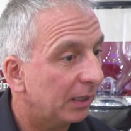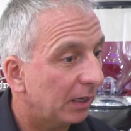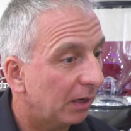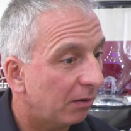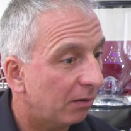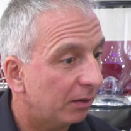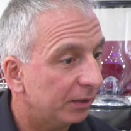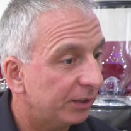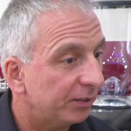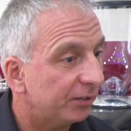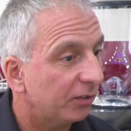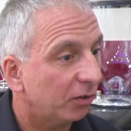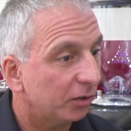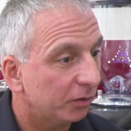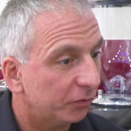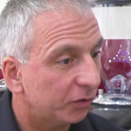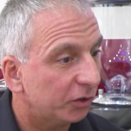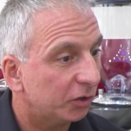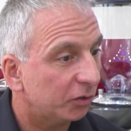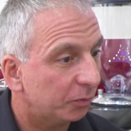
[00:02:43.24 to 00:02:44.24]
I designed the
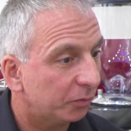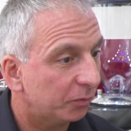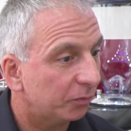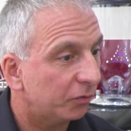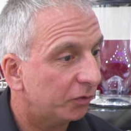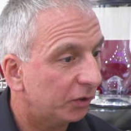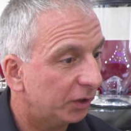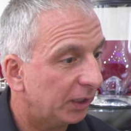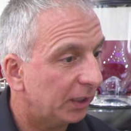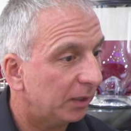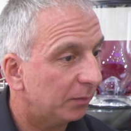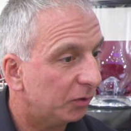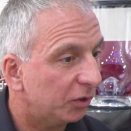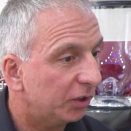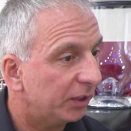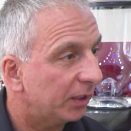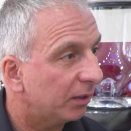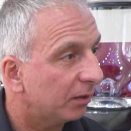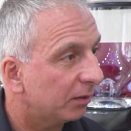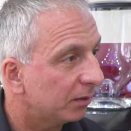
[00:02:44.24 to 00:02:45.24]
first Fracino
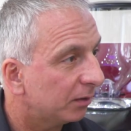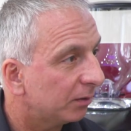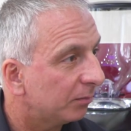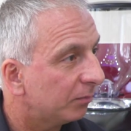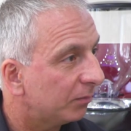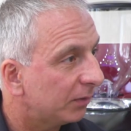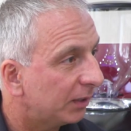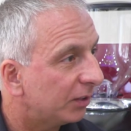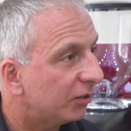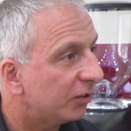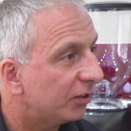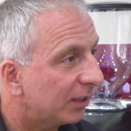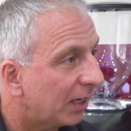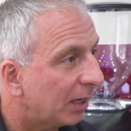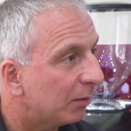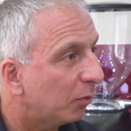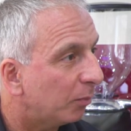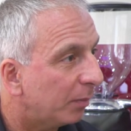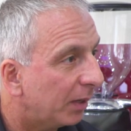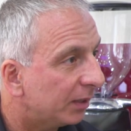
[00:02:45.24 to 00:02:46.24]
machine on the kitchen
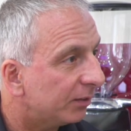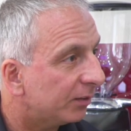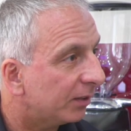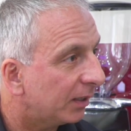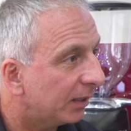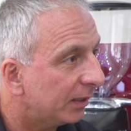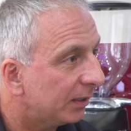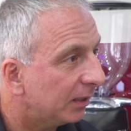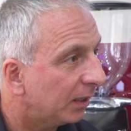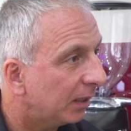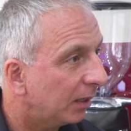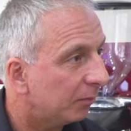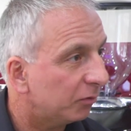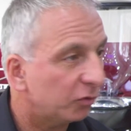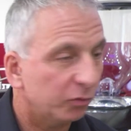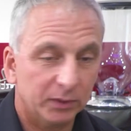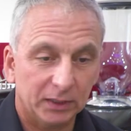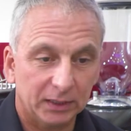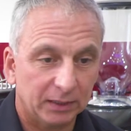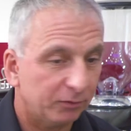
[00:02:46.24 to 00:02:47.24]
table basically, because
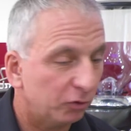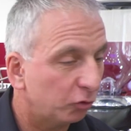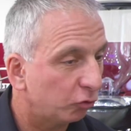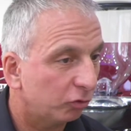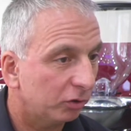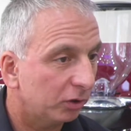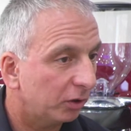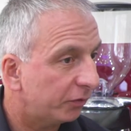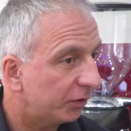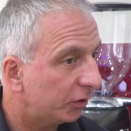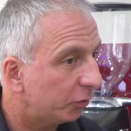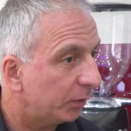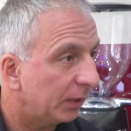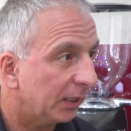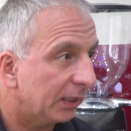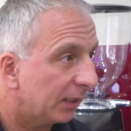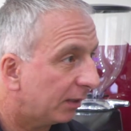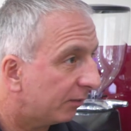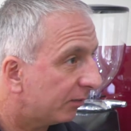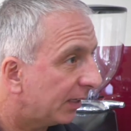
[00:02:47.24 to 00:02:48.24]
we didn't have a drawing office, we
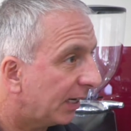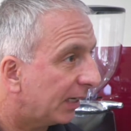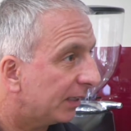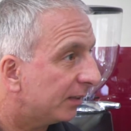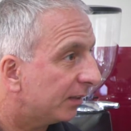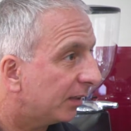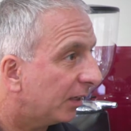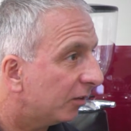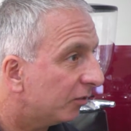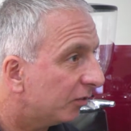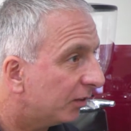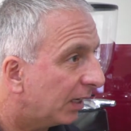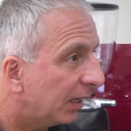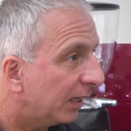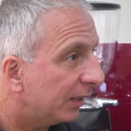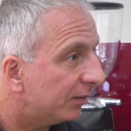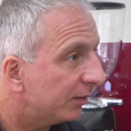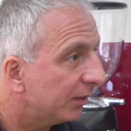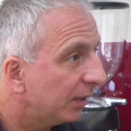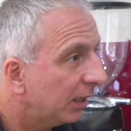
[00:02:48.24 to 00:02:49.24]
didn't have CAD in those
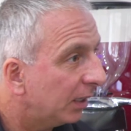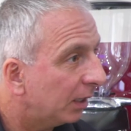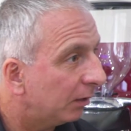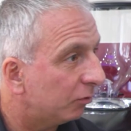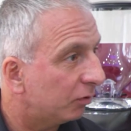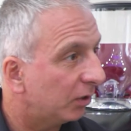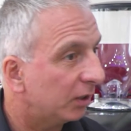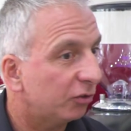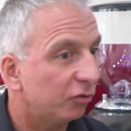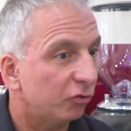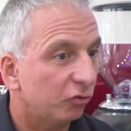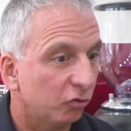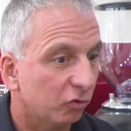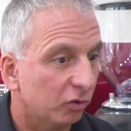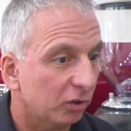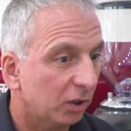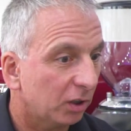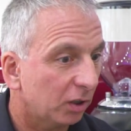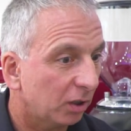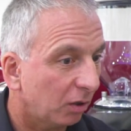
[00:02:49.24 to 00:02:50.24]
days. I was literally
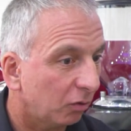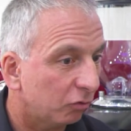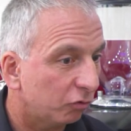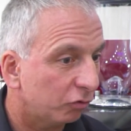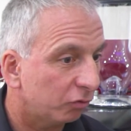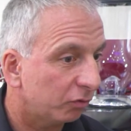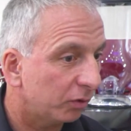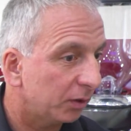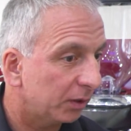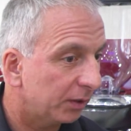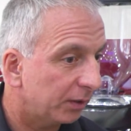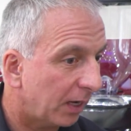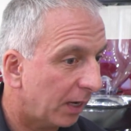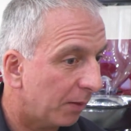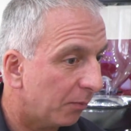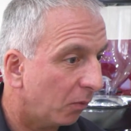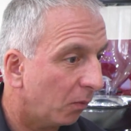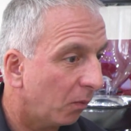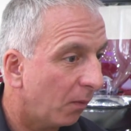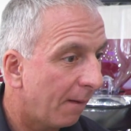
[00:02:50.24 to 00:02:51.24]
drawing on an old drawing
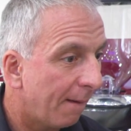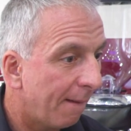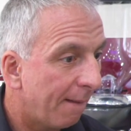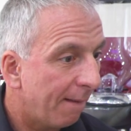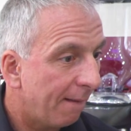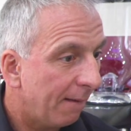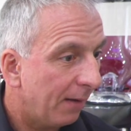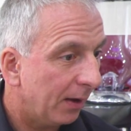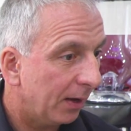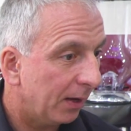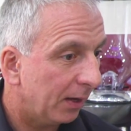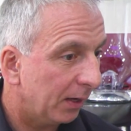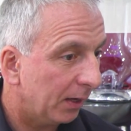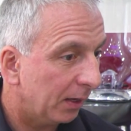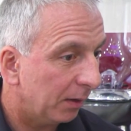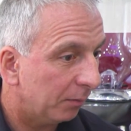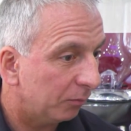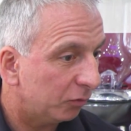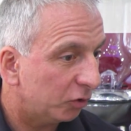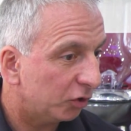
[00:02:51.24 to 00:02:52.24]
table,
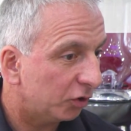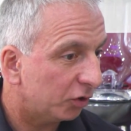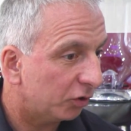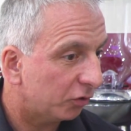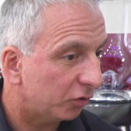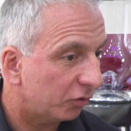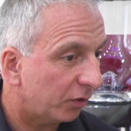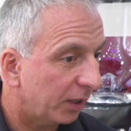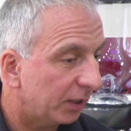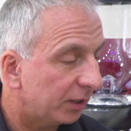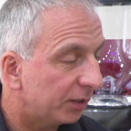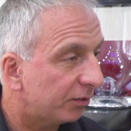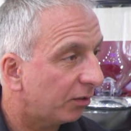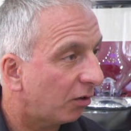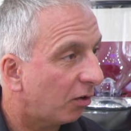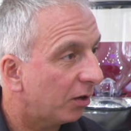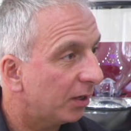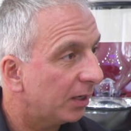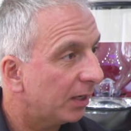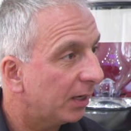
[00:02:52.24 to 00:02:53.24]
just a straight
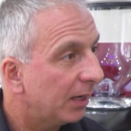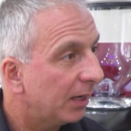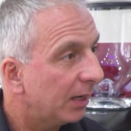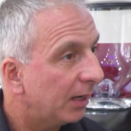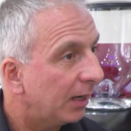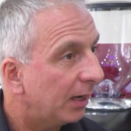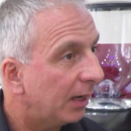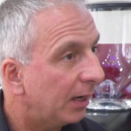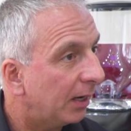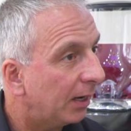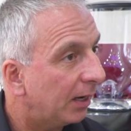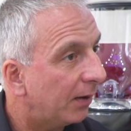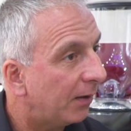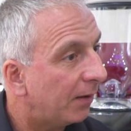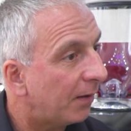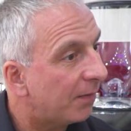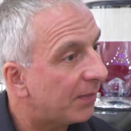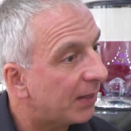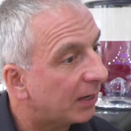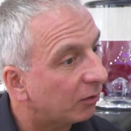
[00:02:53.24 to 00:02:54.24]
design,
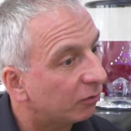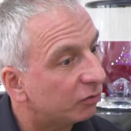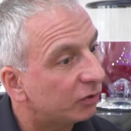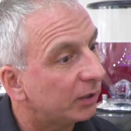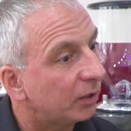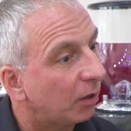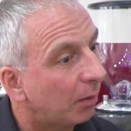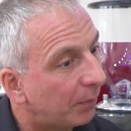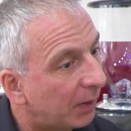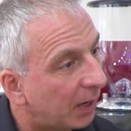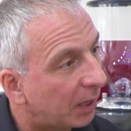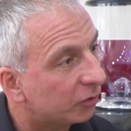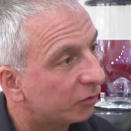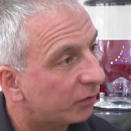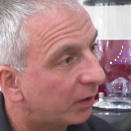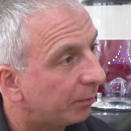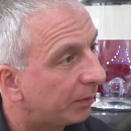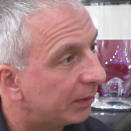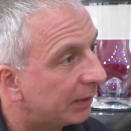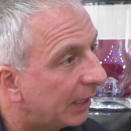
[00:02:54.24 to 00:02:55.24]
and then obviously got parts
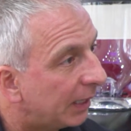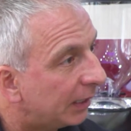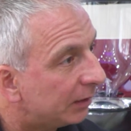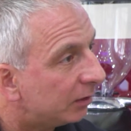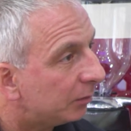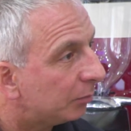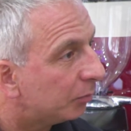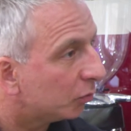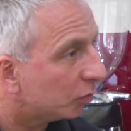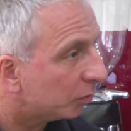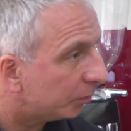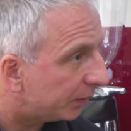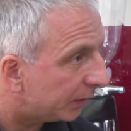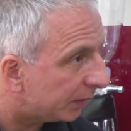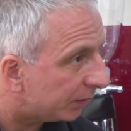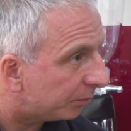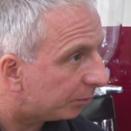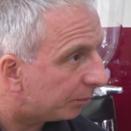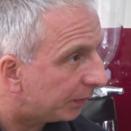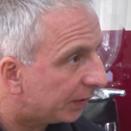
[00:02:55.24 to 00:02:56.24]
fabricated, bought
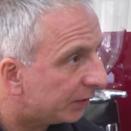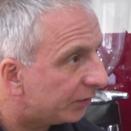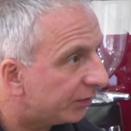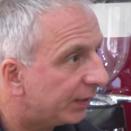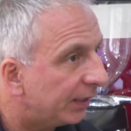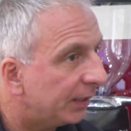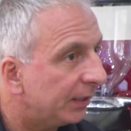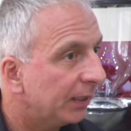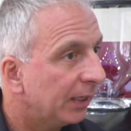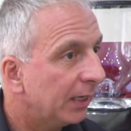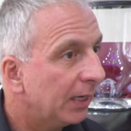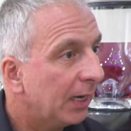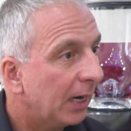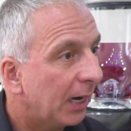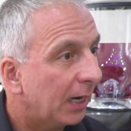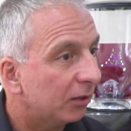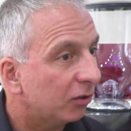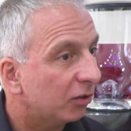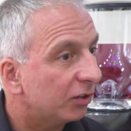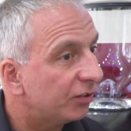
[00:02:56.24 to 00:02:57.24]
bits in,
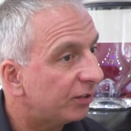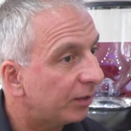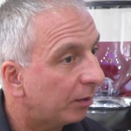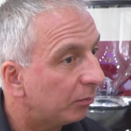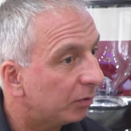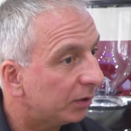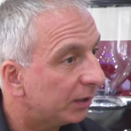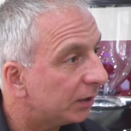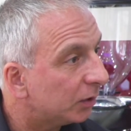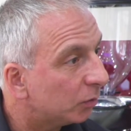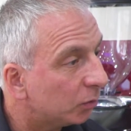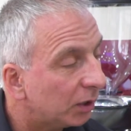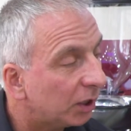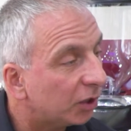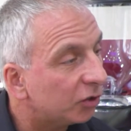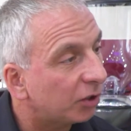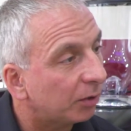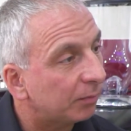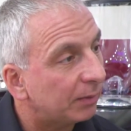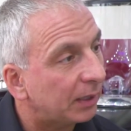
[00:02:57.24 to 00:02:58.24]
and I assembled it in the
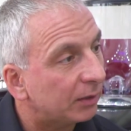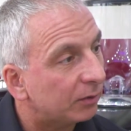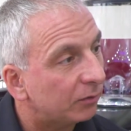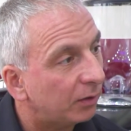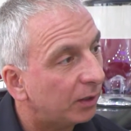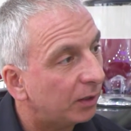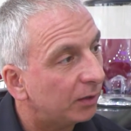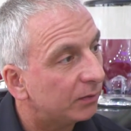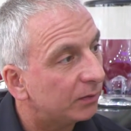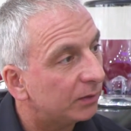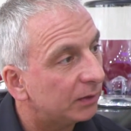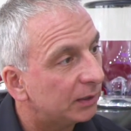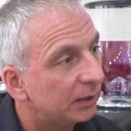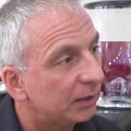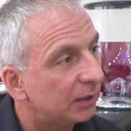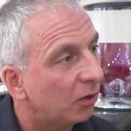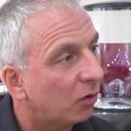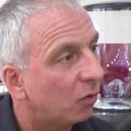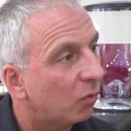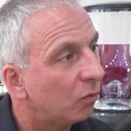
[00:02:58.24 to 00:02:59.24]
workshop down the road in
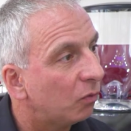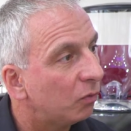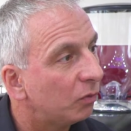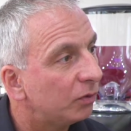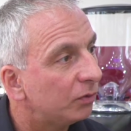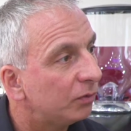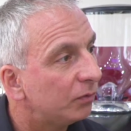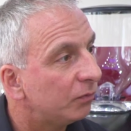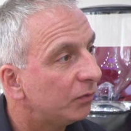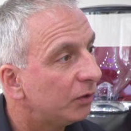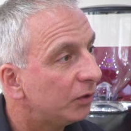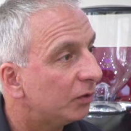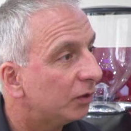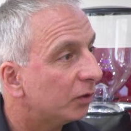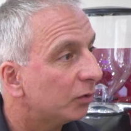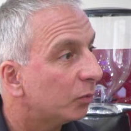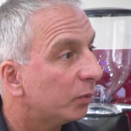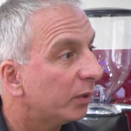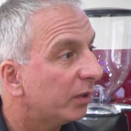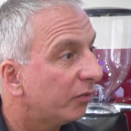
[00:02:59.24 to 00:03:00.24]
the old
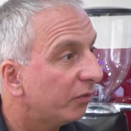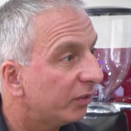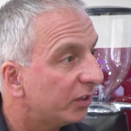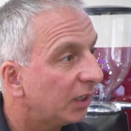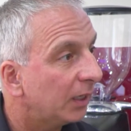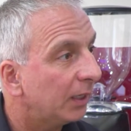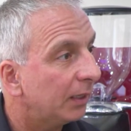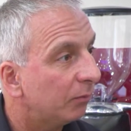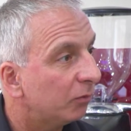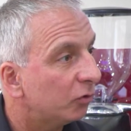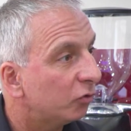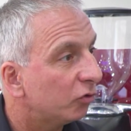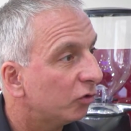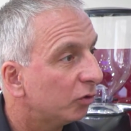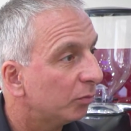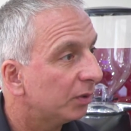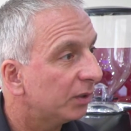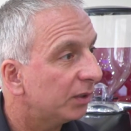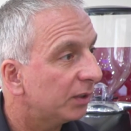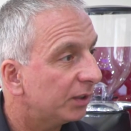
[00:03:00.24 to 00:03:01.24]
unit that we were originally in, which was
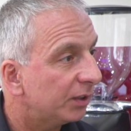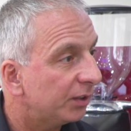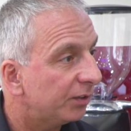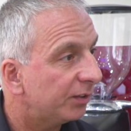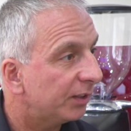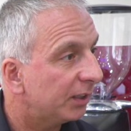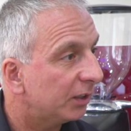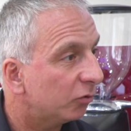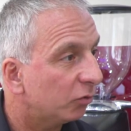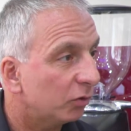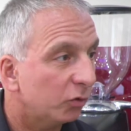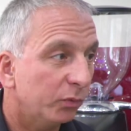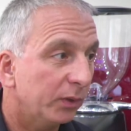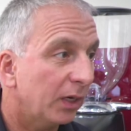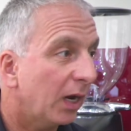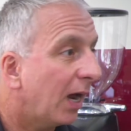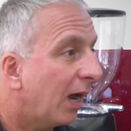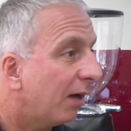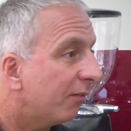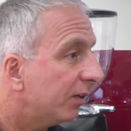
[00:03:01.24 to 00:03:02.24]
number 36, which we
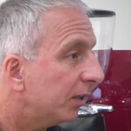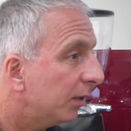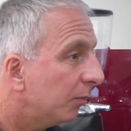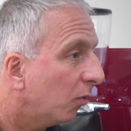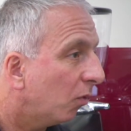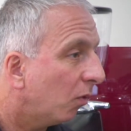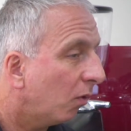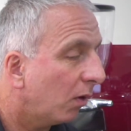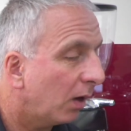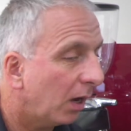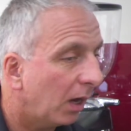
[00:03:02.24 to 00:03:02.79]
don't have anymore.